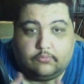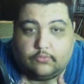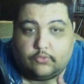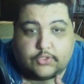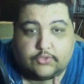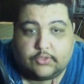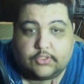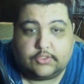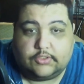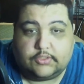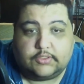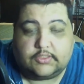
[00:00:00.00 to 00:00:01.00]

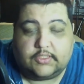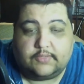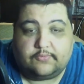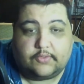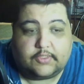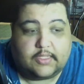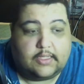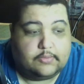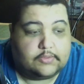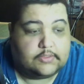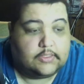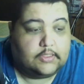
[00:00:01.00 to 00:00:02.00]
restrictions and stuff for the
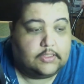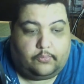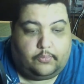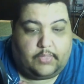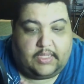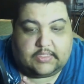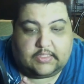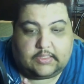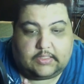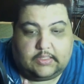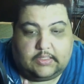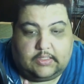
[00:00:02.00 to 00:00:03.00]
tables.
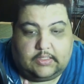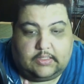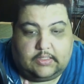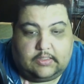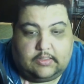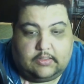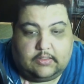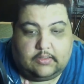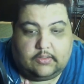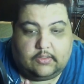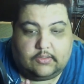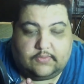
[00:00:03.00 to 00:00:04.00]
Basically,
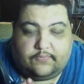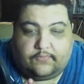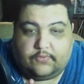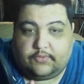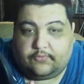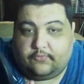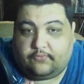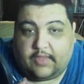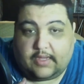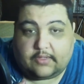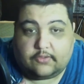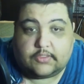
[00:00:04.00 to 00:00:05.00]
there's a few different
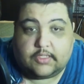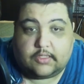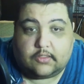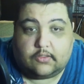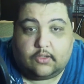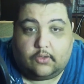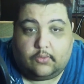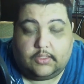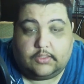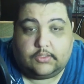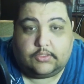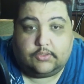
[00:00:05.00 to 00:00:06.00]
factors that could go
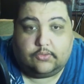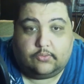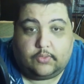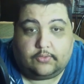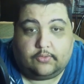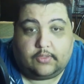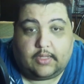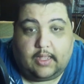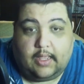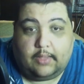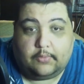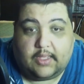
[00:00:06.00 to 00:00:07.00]
into whether or not
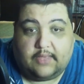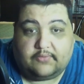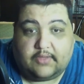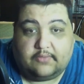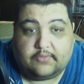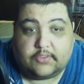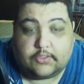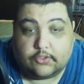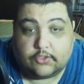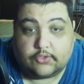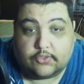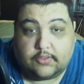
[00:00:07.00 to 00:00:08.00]
I would have to have
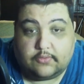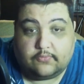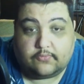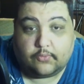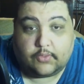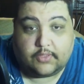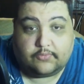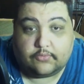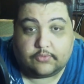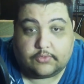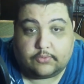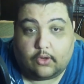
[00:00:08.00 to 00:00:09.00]
surgery for
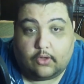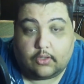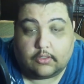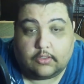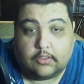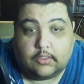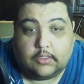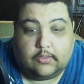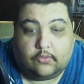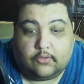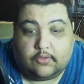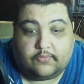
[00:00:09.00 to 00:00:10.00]
whatever is wrong,
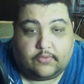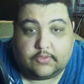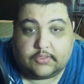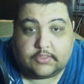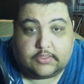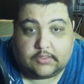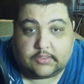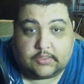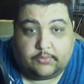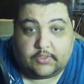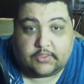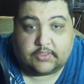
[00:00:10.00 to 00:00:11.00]
or if there's still
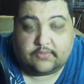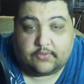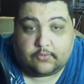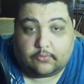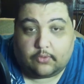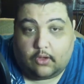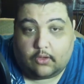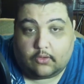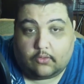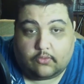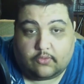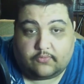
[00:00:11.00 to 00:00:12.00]
something severe wrong,
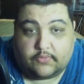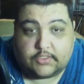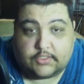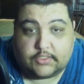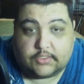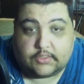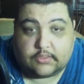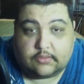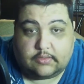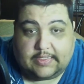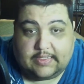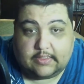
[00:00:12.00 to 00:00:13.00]
or if it's just
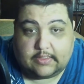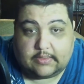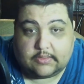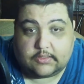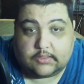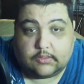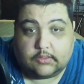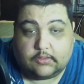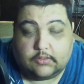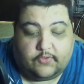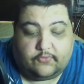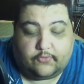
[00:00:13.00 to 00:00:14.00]
healing still.
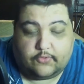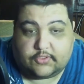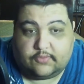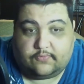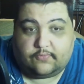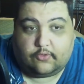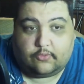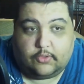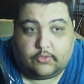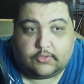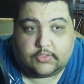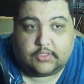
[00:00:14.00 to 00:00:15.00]
First and
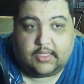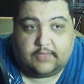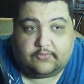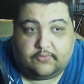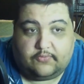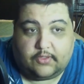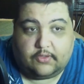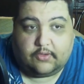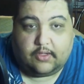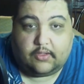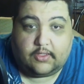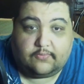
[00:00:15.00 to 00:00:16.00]
foremost, they have to figure
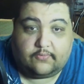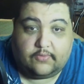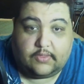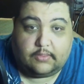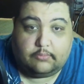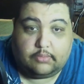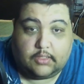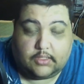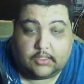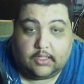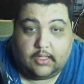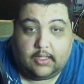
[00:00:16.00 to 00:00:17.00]
out if the
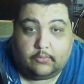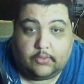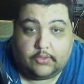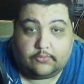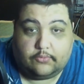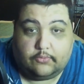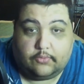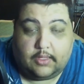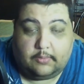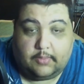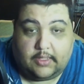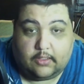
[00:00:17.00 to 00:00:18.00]
blood clot went through
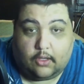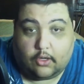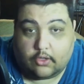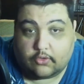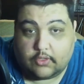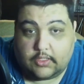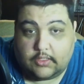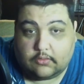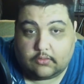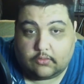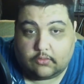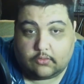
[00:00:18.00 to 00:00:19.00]
a main artery
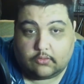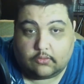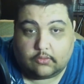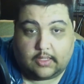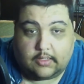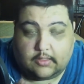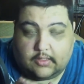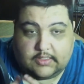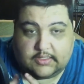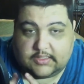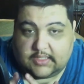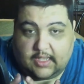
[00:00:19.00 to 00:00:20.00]
or like
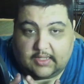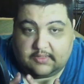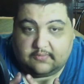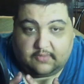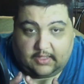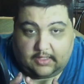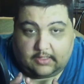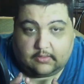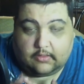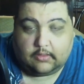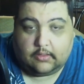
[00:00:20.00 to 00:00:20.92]
a side vein.